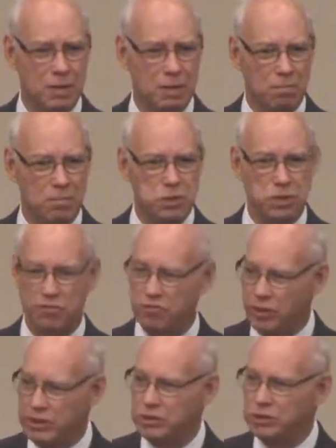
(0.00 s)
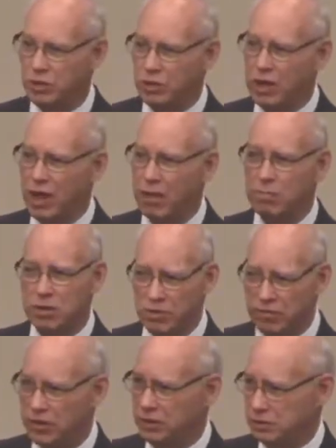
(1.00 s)
But your friends are not
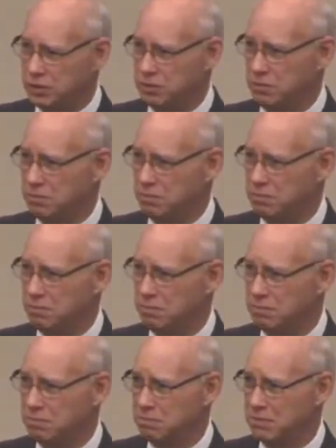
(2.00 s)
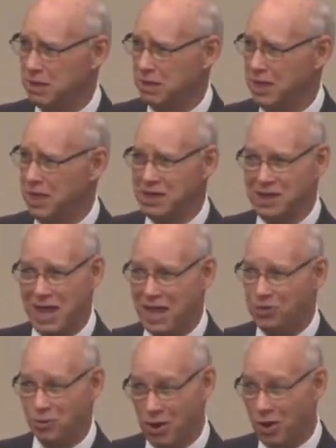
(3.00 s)
perfect. And
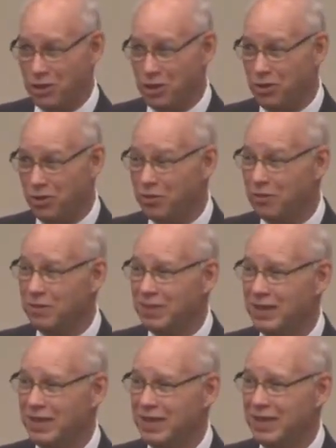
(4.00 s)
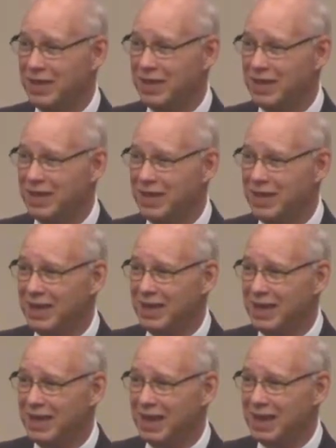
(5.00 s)
neither are you.
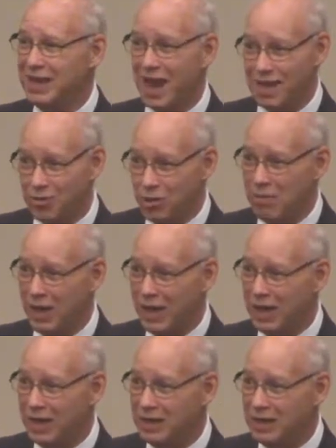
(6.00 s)
And neither am I.